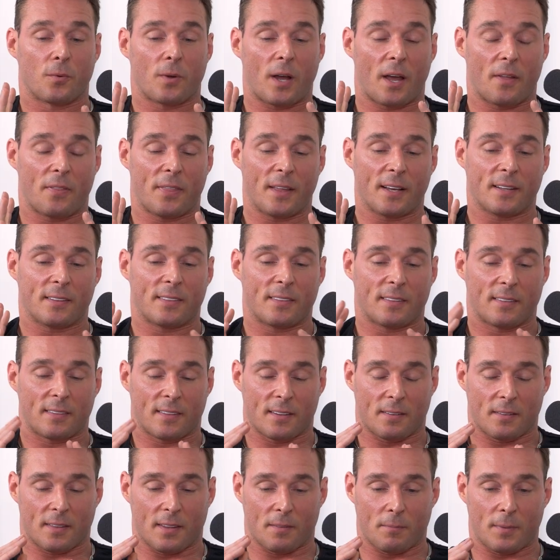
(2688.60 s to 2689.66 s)
I think
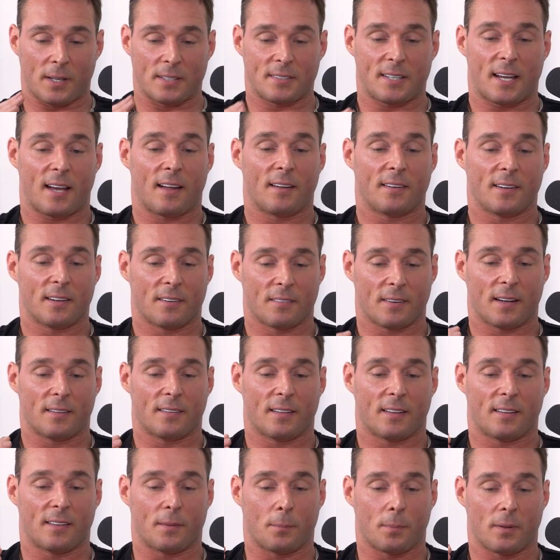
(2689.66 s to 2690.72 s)
the mentality
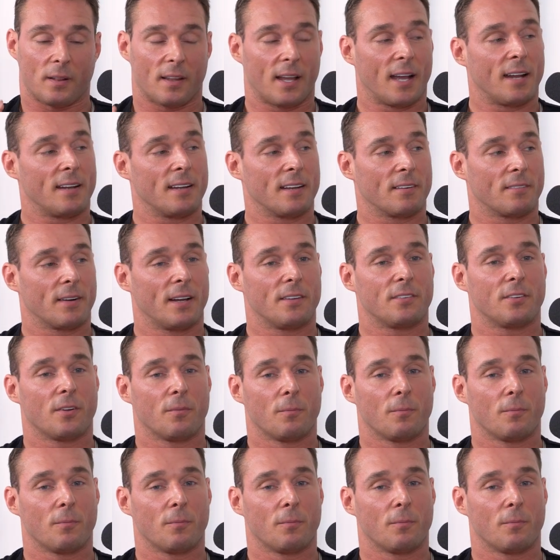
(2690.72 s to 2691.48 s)
around the planning, right?